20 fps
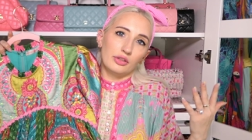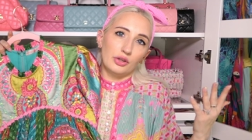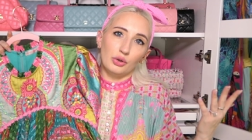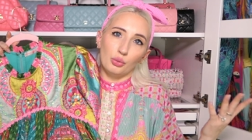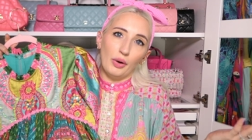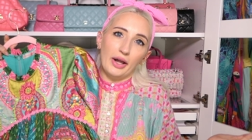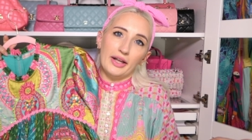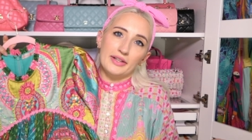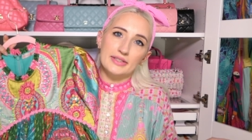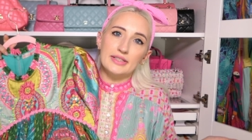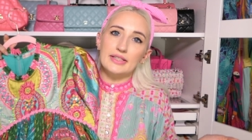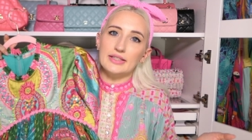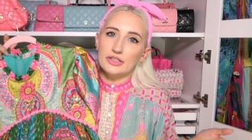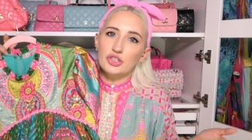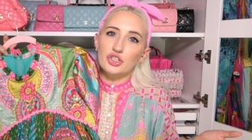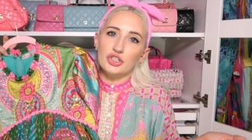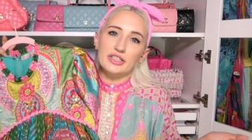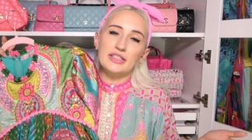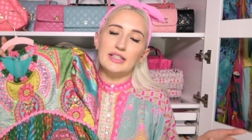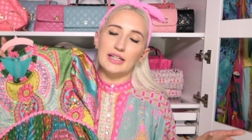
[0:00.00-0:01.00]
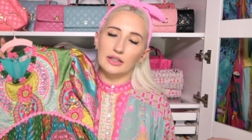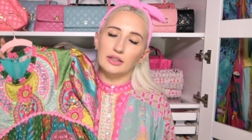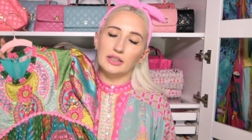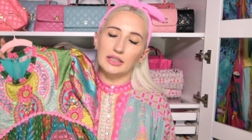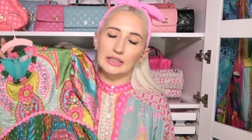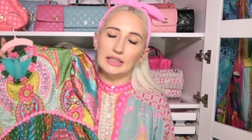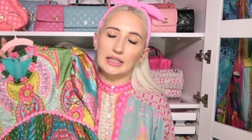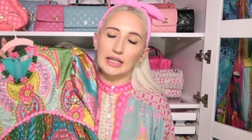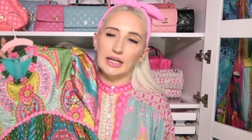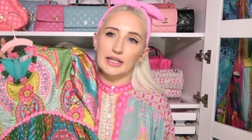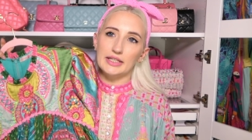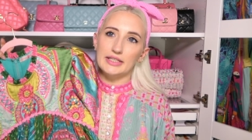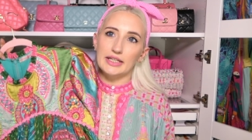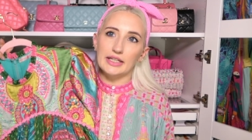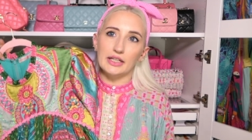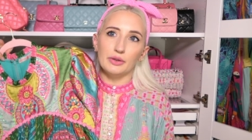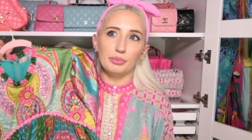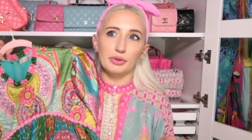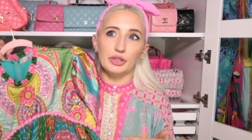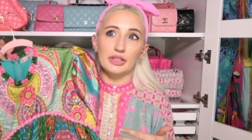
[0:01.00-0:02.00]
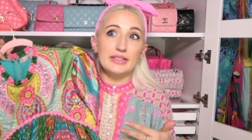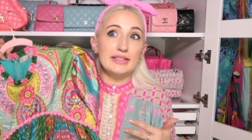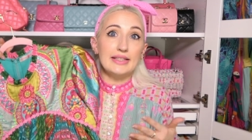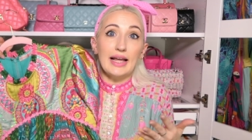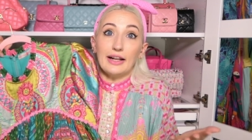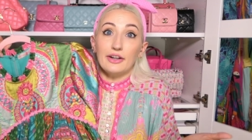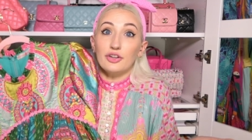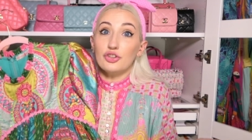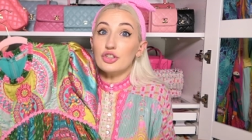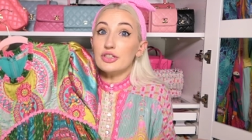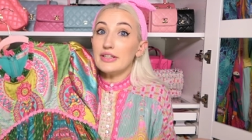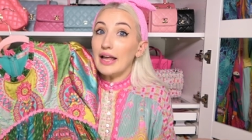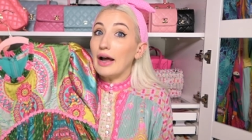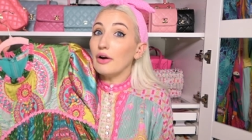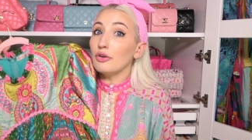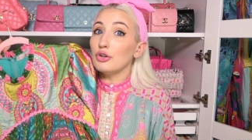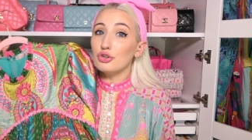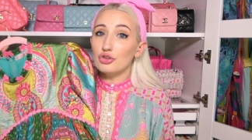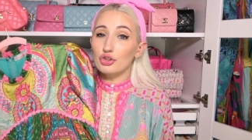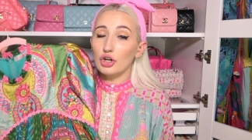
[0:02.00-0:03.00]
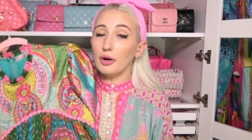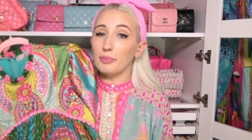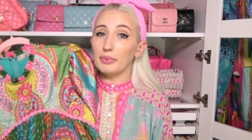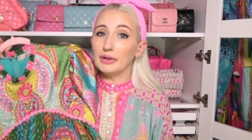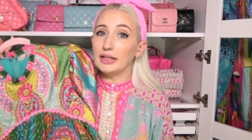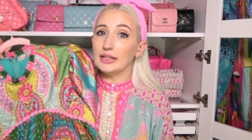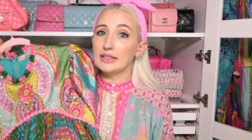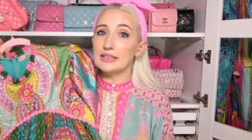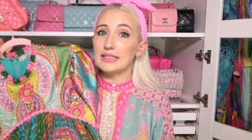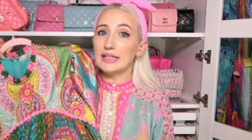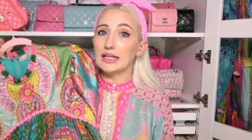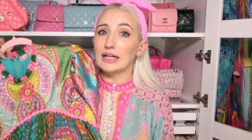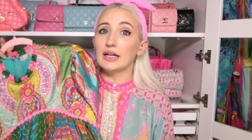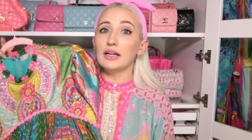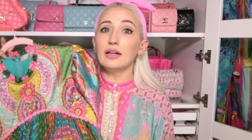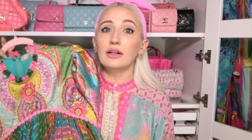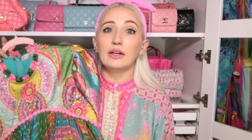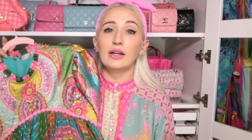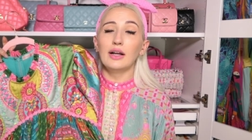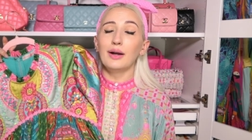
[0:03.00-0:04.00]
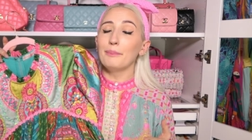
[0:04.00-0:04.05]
the West is just stealing the idea because that is just how you shop in India.